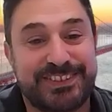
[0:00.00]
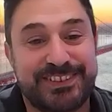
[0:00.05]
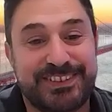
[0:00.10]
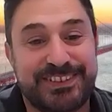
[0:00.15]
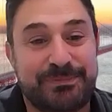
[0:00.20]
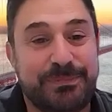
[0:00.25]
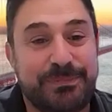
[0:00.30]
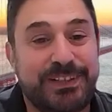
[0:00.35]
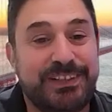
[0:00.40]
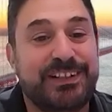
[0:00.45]

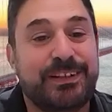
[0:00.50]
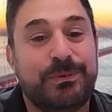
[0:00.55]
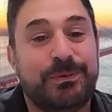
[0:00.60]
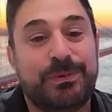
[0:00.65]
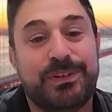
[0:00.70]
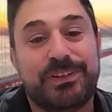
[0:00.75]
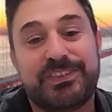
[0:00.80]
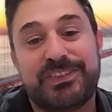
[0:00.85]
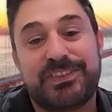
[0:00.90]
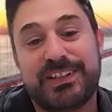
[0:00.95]
the media
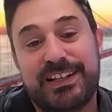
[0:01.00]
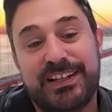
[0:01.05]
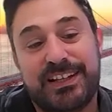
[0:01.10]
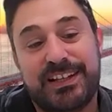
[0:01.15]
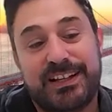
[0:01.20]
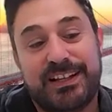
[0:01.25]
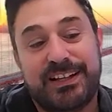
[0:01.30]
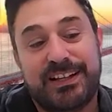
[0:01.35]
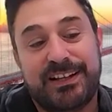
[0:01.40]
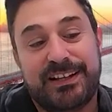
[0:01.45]
was.
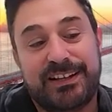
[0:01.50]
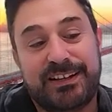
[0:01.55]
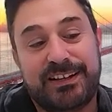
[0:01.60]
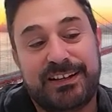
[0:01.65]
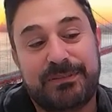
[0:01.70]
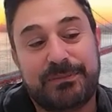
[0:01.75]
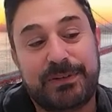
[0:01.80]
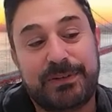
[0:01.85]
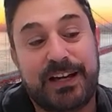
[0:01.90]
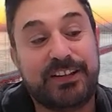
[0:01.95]

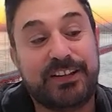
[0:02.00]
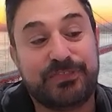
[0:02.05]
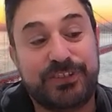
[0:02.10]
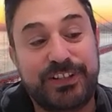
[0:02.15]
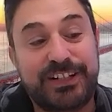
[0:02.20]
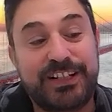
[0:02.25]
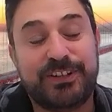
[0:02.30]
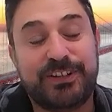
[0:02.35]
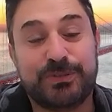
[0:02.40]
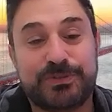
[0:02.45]
Uh, I
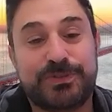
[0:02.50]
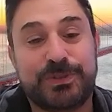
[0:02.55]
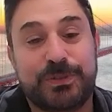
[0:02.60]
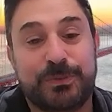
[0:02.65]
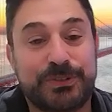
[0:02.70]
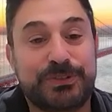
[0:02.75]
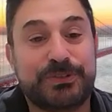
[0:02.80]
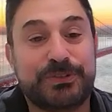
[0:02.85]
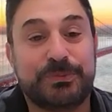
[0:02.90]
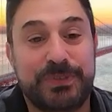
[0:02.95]
really look
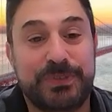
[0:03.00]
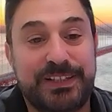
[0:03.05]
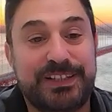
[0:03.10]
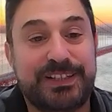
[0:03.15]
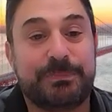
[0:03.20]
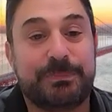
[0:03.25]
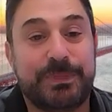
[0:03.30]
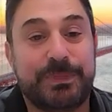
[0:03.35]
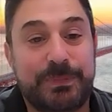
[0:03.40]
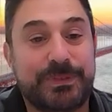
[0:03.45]
forward to
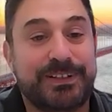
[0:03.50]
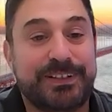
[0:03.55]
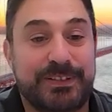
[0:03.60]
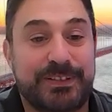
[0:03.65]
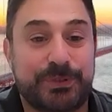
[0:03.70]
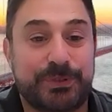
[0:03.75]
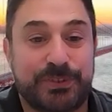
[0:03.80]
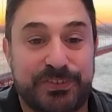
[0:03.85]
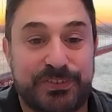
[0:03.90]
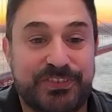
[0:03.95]
meeting people
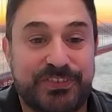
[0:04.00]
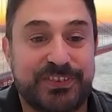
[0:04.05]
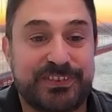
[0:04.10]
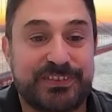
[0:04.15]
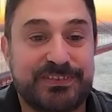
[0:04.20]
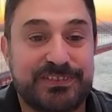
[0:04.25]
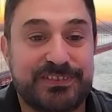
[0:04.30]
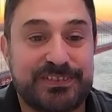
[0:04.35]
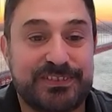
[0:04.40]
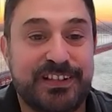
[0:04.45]
in
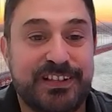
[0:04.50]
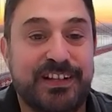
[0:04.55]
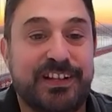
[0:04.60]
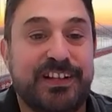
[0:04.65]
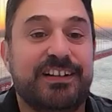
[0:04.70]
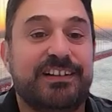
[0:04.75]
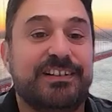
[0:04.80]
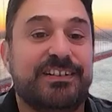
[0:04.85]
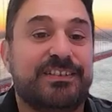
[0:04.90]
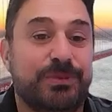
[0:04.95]
person
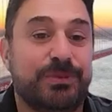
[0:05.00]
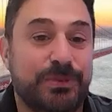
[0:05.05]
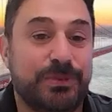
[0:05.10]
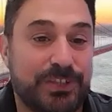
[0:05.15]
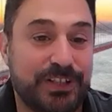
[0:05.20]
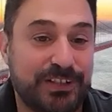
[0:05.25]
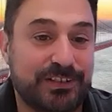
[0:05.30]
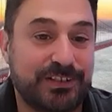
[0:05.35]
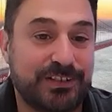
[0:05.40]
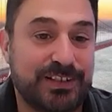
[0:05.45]
and
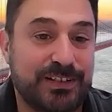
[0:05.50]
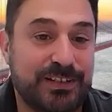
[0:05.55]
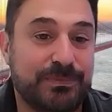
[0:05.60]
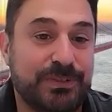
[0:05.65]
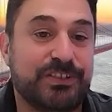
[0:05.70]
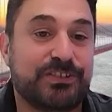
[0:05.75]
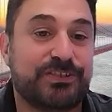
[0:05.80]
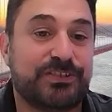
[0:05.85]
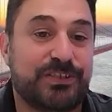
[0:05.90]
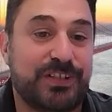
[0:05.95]
talking to them,
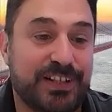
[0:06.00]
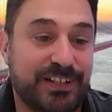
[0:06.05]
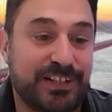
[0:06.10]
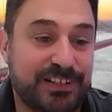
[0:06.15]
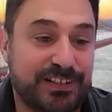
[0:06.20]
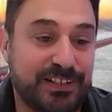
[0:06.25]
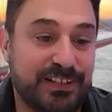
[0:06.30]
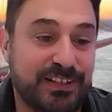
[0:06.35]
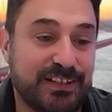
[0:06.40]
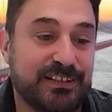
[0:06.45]

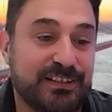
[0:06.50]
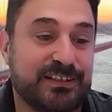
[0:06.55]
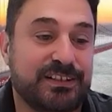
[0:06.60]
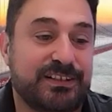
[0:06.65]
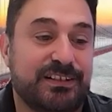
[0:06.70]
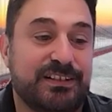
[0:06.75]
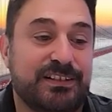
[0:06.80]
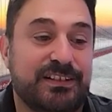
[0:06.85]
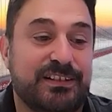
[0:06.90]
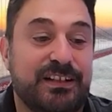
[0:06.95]
interacting,
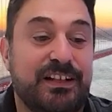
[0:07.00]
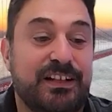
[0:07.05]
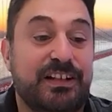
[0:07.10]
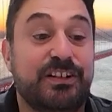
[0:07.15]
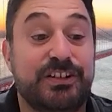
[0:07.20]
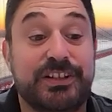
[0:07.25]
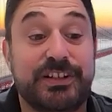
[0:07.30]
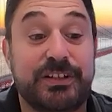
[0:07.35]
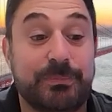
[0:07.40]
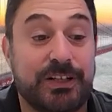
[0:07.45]
uh,
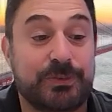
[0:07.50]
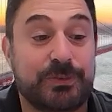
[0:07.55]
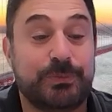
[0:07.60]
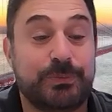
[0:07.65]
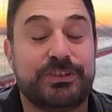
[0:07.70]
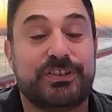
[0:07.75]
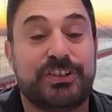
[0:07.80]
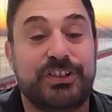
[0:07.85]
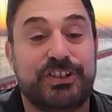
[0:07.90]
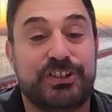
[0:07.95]
learn about
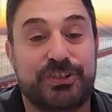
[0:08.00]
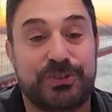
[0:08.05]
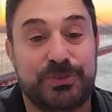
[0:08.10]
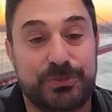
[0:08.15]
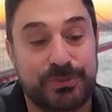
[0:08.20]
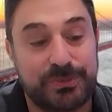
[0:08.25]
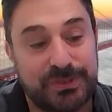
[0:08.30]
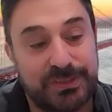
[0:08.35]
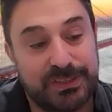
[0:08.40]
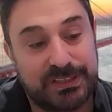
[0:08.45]
what they
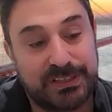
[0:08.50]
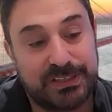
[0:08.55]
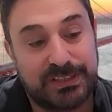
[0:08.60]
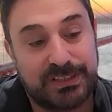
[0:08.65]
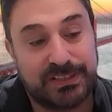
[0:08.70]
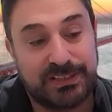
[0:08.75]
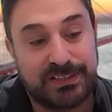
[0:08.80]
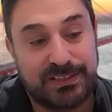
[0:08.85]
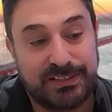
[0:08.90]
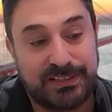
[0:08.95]
do.
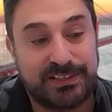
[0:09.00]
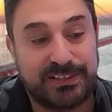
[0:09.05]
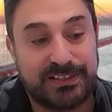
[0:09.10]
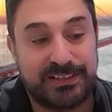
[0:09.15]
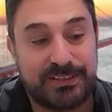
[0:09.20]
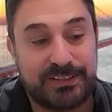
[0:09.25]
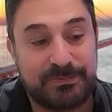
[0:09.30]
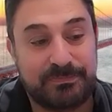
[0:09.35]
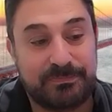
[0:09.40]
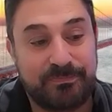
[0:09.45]

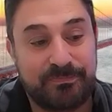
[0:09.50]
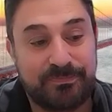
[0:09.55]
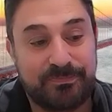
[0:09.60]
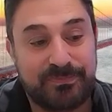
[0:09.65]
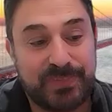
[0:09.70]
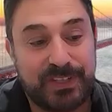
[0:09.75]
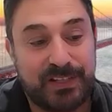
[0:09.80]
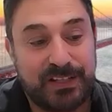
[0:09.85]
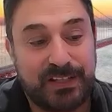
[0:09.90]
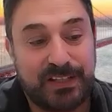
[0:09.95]
Um,
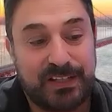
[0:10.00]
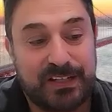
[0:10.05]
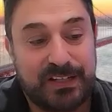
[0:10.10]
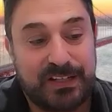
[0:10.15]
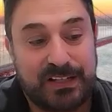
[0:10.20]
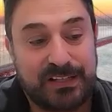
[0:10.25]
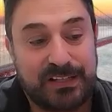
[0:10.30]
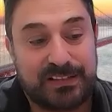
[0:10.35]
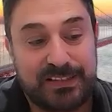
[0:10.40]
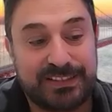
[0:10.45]

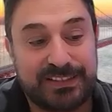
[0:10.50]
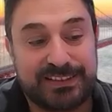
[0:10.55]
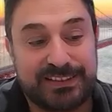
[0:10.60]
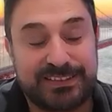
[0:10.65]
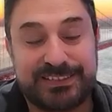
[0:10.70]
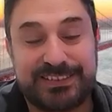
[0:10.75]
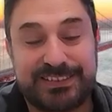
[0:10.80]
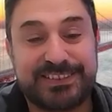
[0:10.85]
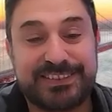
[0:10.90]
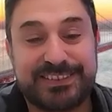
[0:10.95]
I think
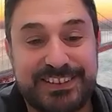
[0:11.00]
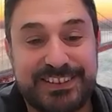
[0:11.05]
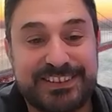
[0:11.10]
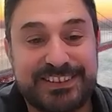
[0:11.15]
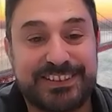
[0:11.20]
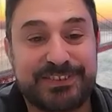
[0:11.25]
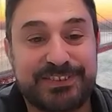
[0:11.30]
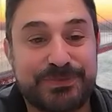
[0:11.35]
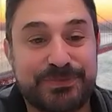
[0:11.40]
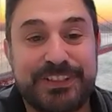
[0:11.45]
this is
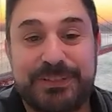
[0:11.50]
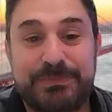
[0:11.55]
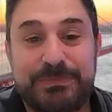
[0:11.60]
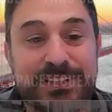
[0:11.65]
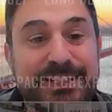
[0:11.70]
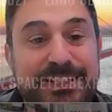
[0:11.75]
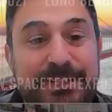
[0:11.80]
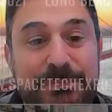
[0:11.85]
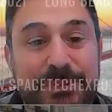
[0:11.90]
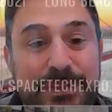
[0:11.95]
it, is really
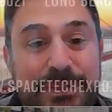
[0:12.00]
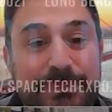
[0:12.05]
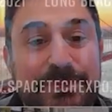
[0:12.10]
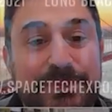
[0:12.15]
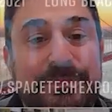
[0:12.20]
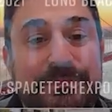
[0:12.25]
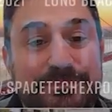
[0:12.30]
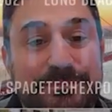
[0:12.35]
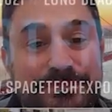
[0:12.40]
meeting people.